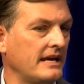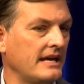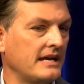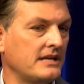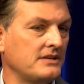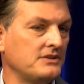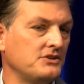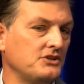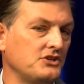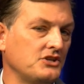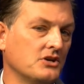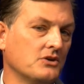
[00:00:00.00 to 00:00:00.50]

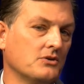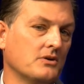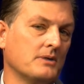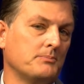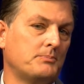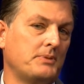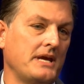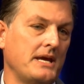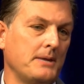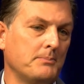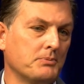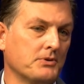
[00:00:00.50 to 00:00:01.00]
And you know, on
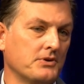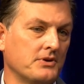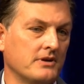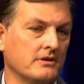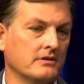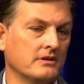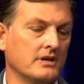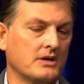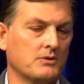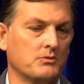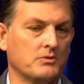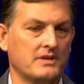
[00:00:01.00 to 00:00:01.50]
paper, you're
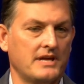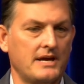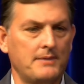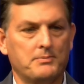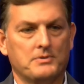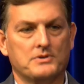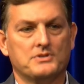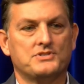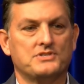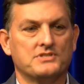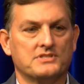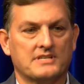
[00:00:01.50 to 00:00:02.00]
like, well, that
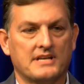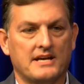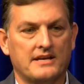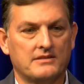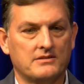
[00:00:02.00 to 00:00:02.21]
person's got